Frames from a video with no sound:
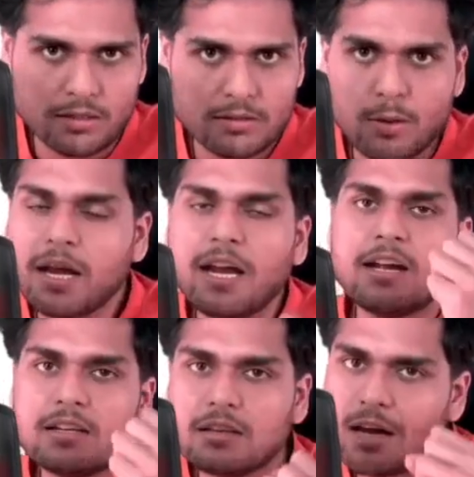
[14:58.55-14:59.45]
Okay,
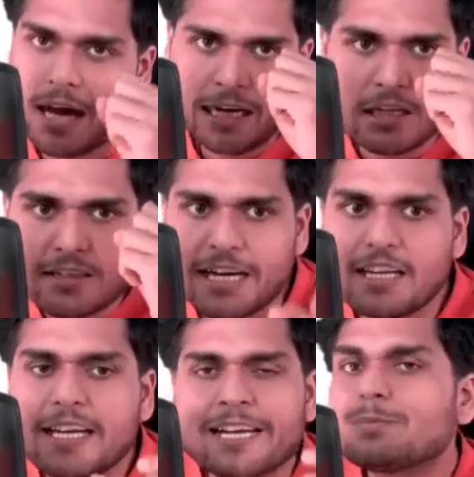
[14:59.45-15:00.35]
I can set
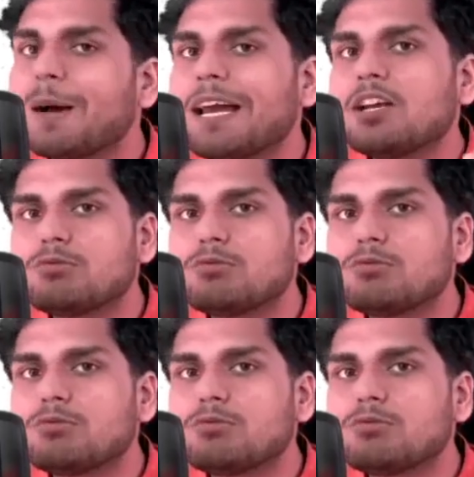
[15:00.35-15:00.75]
the expiry of the